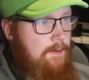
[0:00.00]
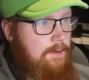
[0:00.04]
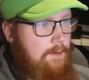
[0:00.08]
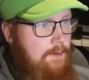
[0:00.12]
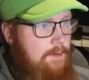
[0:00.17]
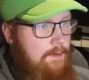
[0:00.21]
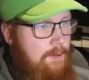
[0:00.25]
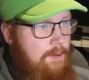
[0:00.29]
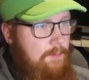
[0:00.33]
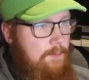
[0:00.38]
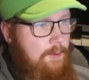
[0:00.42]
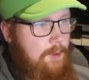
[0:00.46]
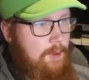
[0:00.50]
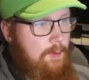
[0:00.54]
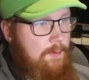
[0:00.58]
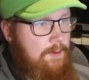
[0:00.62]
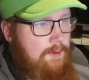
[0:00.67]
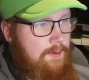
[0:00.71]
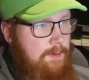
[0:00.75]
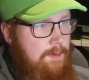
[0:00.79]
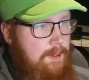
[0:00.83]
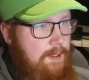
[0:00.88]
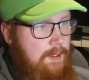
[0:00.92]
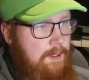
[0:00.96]
YouTube
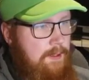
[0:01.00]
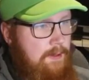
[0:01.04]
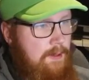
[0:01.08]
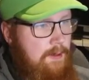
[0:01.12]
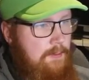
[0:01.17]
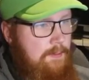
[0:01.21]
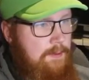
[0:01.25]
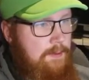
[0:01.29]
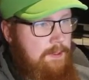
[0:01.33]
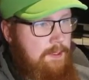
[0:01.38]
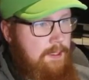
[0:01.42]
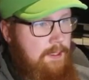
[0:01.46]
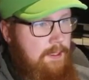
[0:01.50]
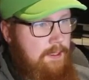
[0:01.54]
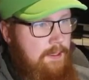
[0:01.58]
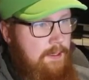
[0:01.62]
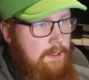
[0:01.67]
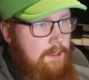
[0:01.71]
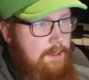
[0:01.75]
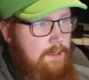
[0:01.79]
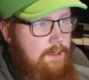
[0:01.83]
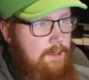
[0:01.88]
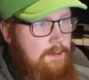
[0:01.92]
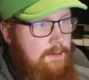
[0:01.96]
mobile's being garbage?
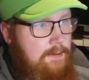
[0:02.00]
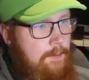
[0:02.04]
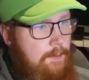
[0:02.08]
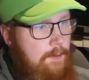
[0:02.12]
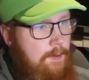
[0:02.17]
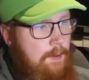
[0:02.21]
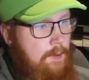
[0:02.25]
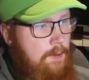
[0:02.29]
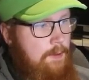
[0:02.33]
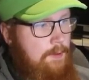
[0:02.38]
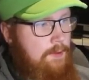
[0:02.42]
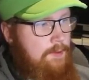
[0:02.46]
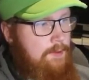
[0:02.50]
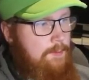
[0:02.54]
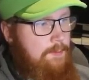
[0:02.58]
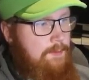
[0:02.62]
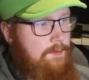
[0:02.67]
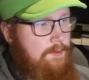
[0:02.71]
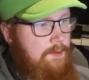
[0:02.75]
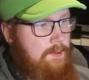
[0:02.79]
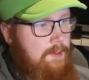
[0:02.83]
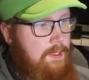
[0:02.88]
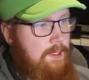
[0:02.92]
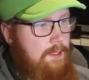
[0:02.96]
Ah. Oh, you're
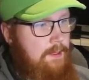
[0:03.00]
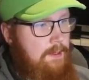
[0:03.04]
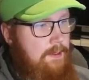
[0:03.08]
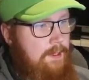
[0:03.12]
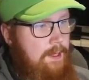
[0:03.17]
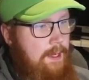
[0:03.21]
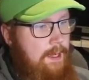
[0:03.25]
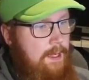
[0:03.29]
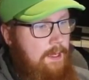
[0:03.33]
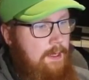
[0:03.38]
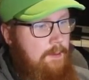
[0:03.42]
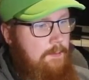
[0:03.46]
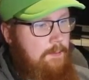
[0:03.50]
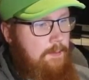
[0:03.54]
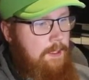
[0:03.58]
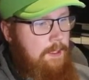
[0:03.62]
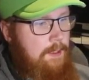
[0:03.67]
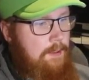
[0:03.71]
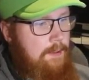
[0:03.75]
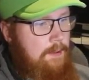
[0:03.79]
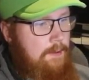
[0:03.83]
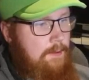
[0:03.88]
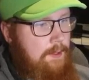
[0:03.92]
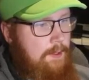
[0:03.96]
supposed to kill the
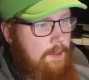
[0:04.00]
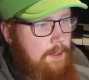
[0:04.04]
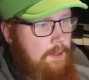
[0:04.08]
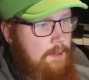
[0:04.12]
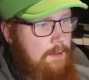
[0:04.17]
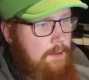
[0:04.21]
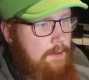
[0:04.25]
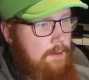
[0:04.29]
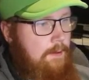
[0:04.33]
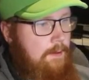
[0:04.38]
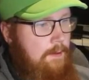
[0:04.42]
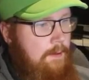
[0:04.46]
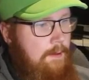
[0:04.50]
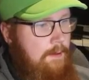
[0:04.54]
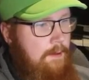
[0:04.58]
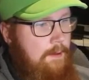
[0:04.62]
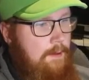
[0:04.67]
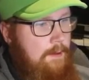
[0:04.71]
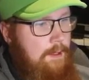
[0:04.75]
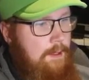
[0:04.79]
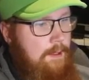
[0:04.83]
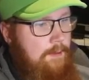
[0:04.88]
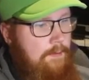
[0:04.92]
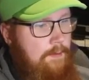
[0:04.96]
enemy. Okay.
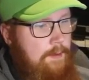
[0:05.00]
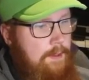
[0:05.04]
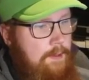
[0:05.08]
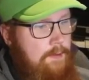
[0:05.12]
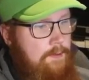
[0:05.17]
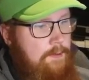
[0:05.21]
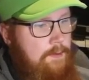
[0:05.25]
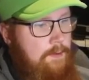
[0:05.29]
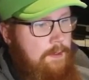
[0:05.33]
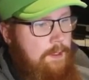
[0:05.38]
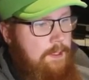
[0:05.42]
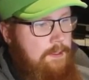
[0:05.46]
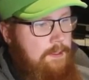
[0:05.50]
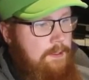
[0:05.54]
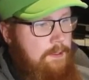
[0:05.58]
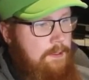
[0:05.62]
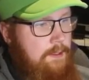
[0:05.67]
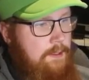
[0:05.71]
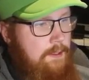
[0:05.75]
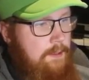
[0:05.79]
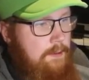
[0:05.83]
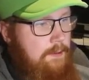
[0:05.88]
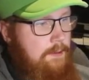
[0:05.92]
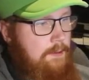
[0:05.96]
Never realized you can actually
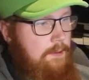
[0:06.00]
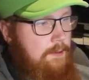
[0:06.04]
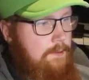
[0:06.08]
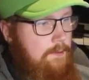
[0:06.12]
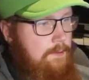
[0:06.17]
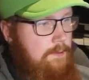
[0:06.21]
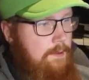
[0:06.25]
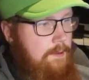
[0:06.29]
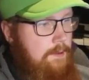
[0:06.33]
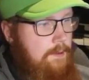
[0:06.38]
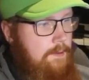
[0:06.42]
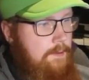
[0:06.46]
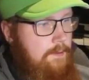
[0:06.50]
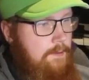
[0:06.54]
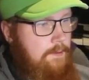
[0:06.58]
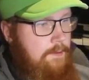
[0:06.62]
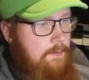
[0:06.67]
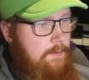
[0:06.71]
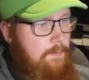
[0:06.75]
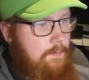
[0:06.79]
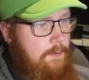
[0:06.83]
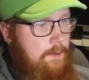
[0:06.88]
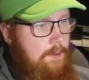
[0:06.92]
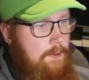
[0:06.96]
kill these guys in
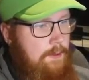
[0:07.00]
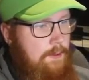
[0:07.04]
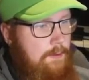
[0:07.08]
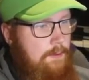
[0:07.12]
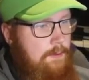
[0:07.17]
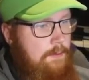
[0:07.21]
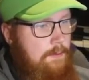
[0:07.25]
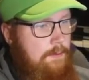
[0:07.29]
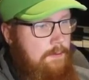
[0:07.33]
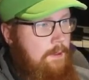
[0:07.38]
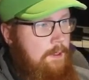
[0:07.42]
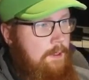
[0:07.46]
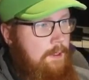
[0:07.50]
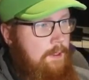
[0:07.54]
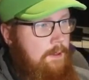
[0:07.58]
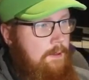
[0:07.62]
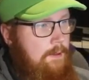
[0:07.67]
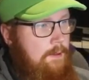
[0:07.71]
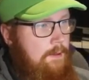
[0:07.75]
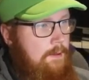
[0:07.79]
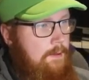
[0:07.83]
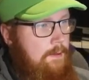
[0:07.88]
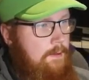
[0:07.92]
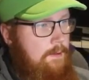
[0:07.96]
the water. And
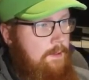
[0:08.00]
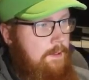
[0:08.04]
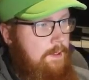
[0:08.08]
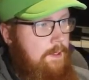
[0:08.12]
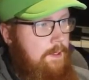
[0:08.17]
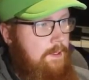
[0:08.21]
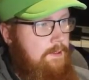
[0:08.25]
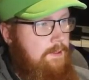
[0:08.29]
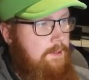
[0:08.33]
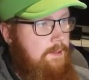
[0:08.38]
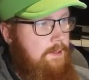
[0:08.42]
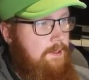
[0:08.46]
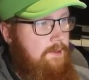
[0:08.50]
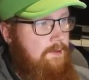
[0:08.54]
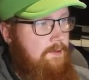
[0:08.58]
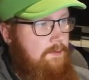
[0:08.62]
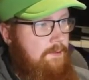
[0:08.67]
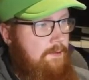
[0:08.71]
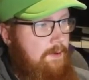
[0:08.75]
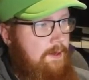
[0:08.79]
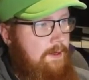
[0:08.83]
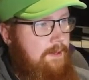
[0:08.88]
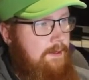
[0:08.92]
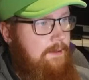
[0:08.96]
uh, they actually get
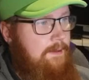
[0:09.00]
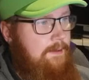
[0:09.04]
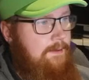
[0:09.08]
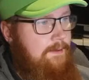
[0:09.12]
stranded.